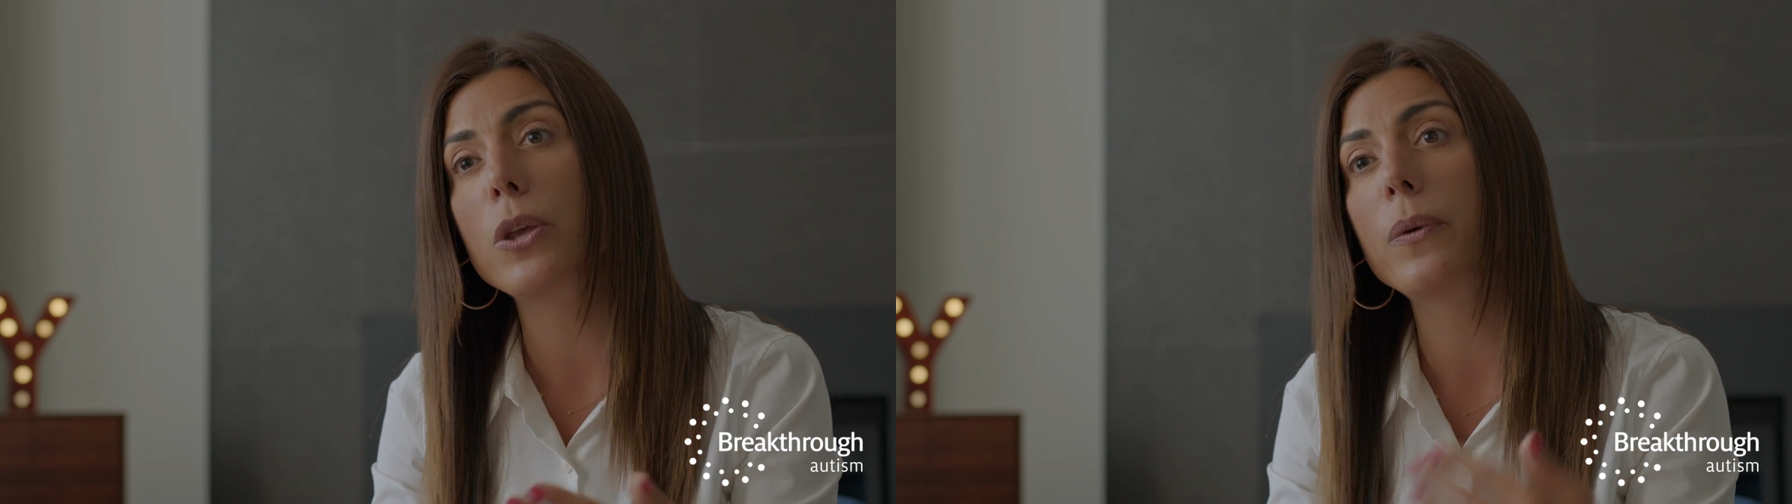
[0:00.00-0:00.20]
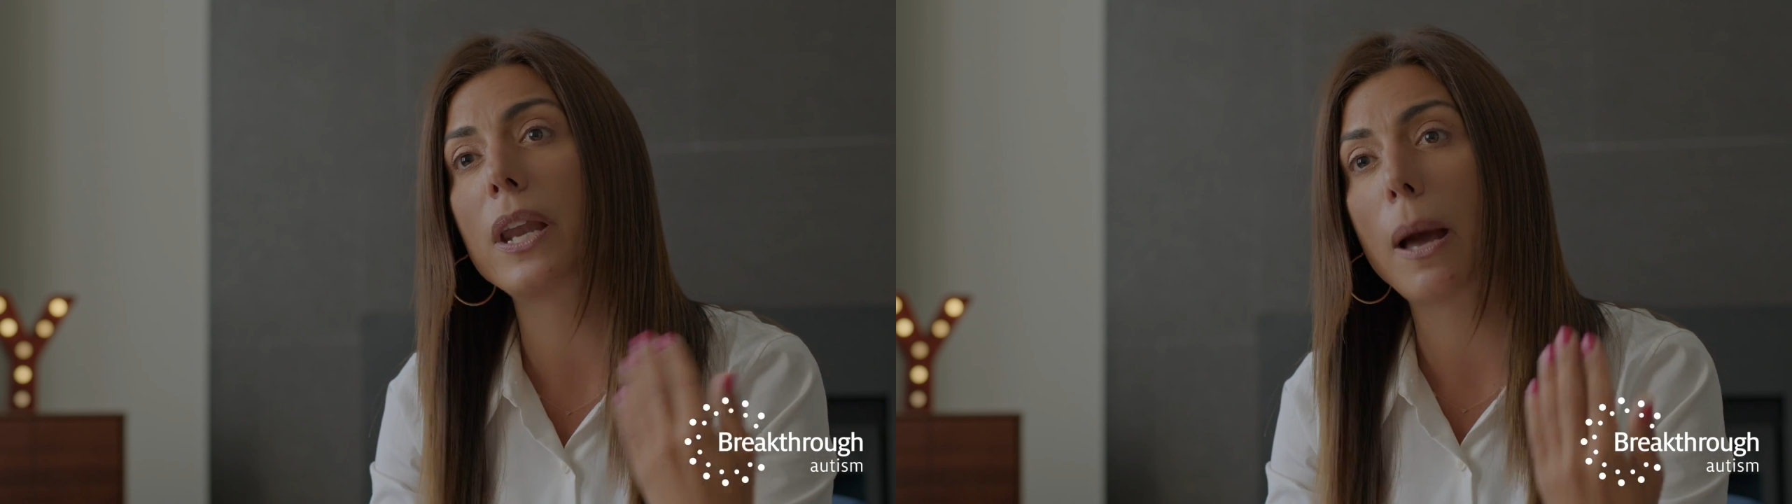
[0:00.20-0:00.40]

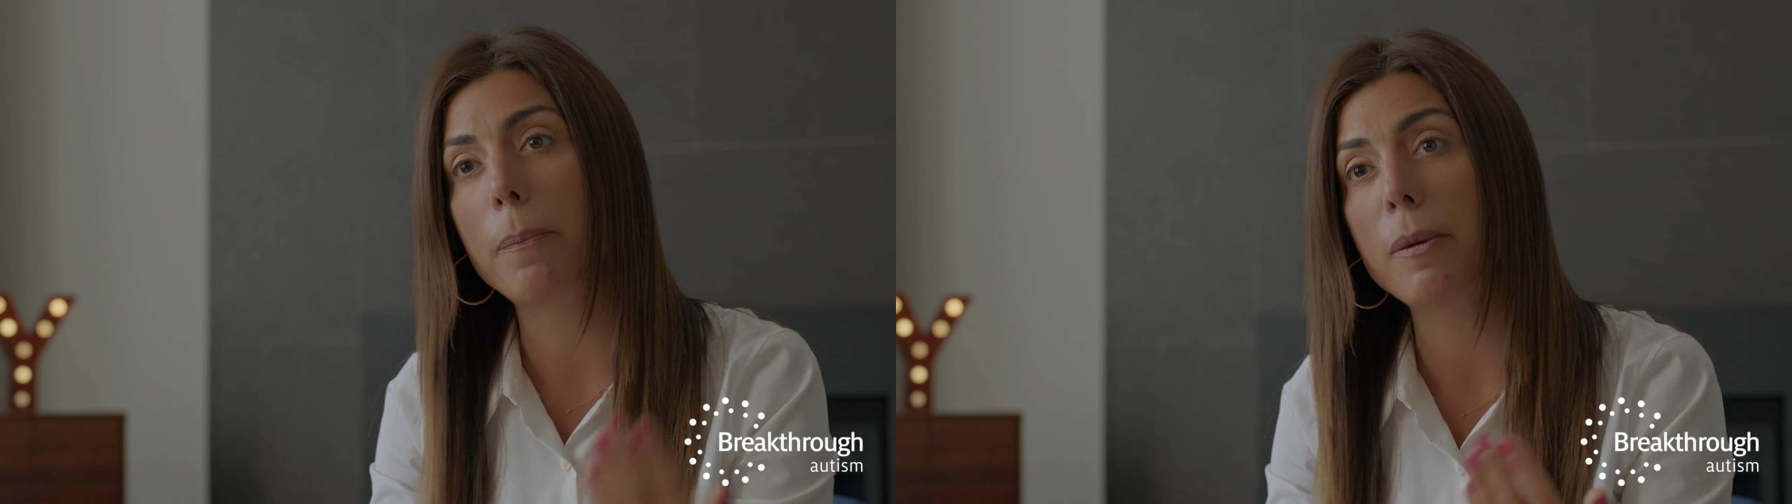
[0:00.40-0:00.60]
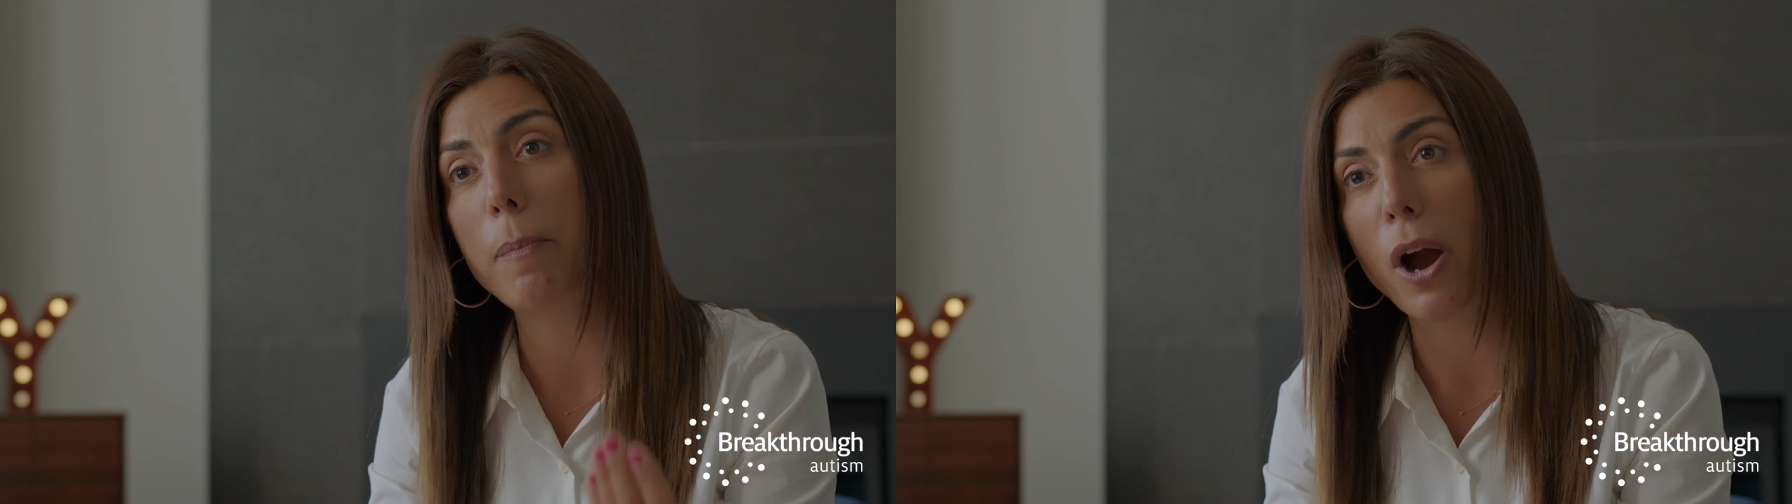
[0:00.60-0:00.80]
you can
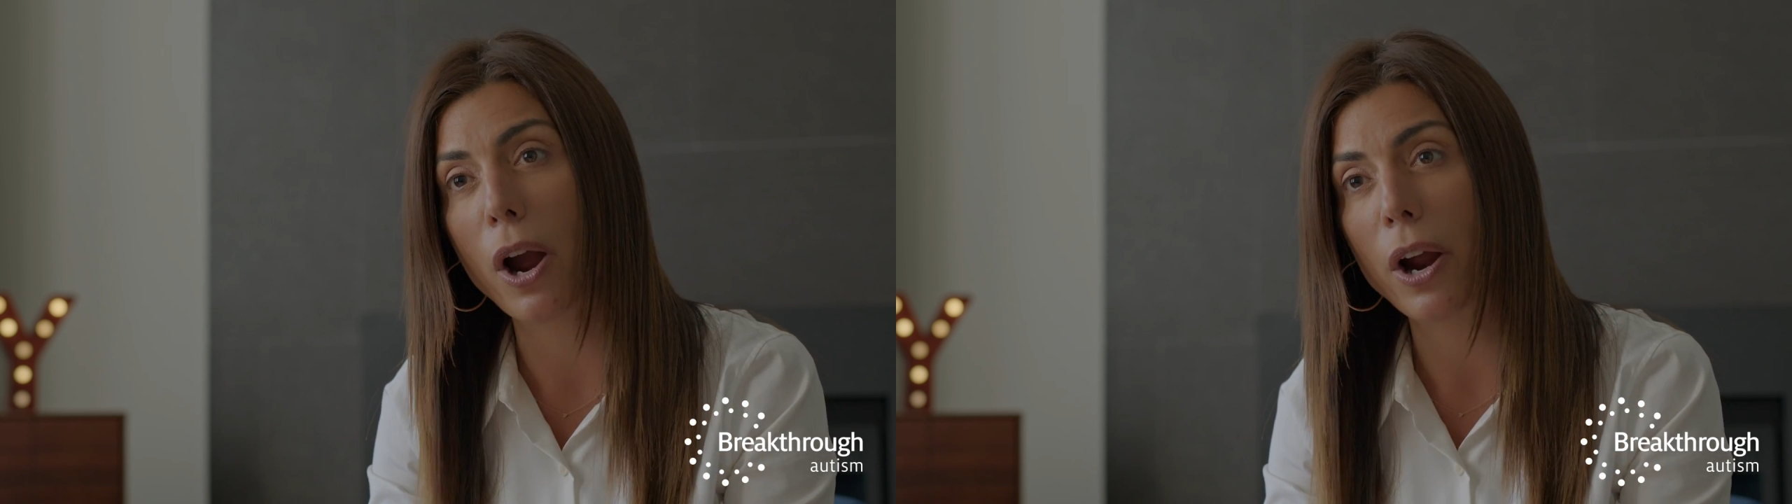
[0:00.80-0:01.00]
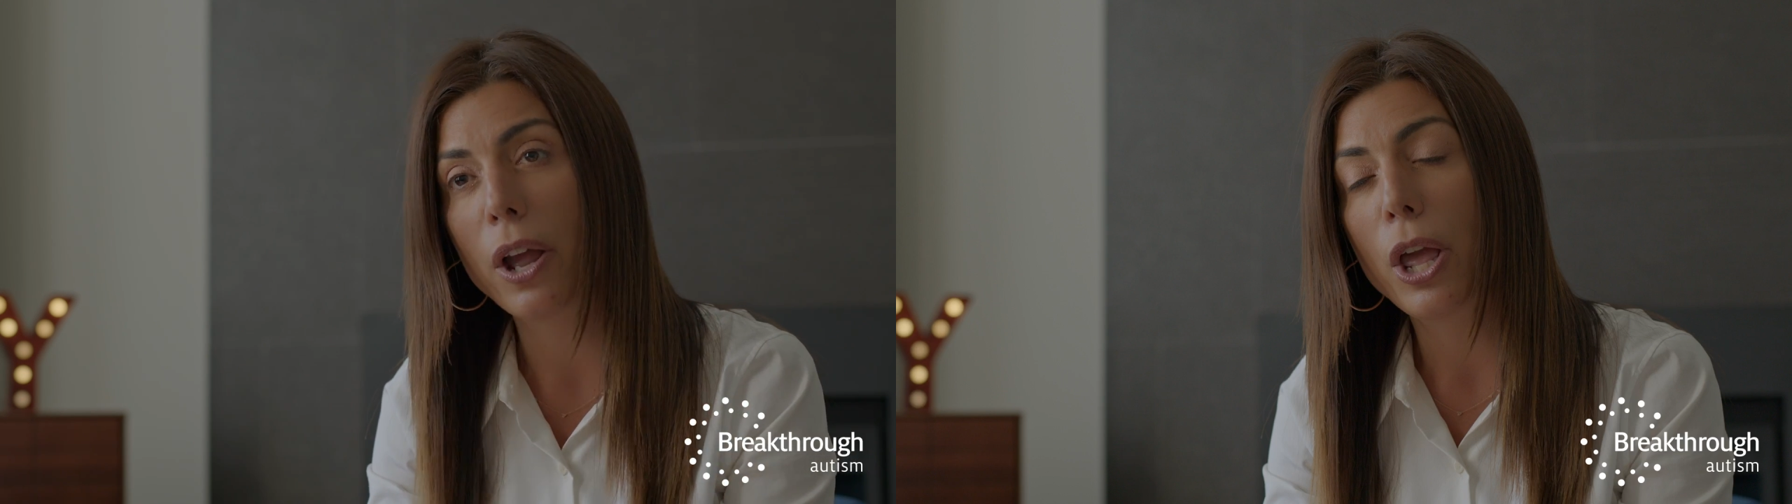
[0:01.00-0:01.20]
up the bar,